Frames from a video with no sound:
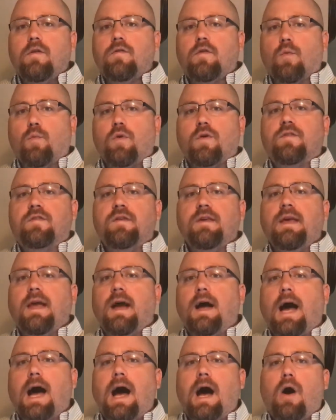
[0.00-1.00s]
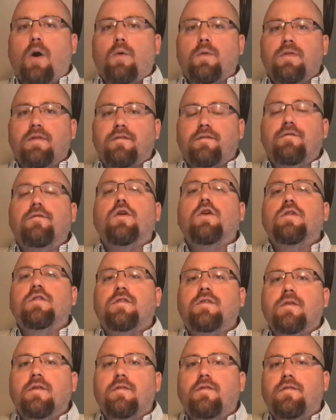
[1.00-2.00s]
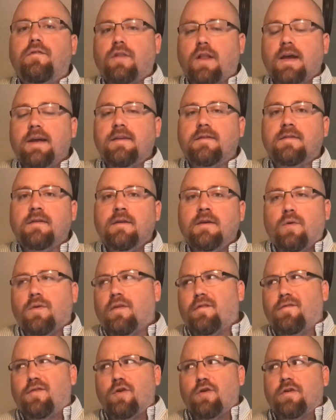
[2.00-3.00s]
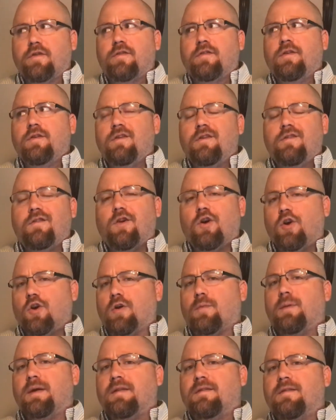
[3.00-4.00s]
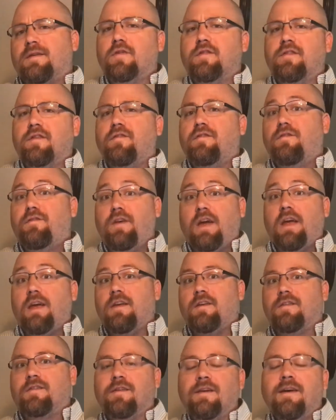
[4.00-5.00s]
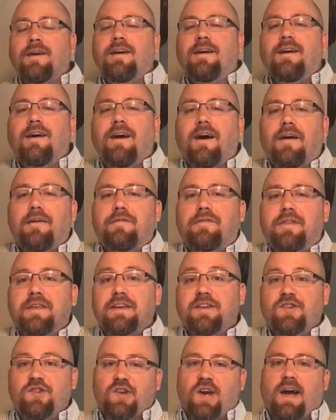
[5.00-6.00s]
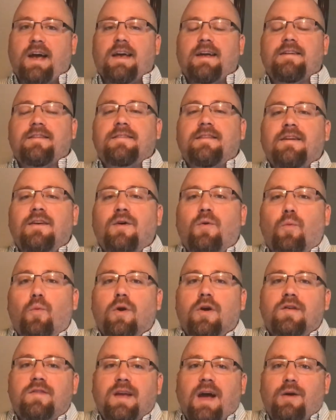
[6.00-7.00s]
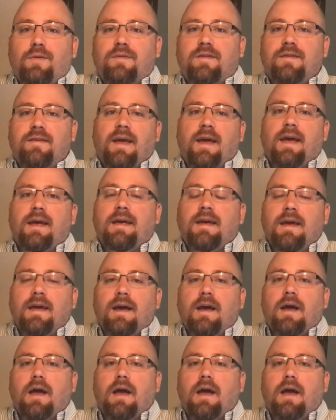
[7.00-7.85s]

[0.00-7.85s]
So we'll see how the first flight or the first tournament, first phase of the Giants works out today.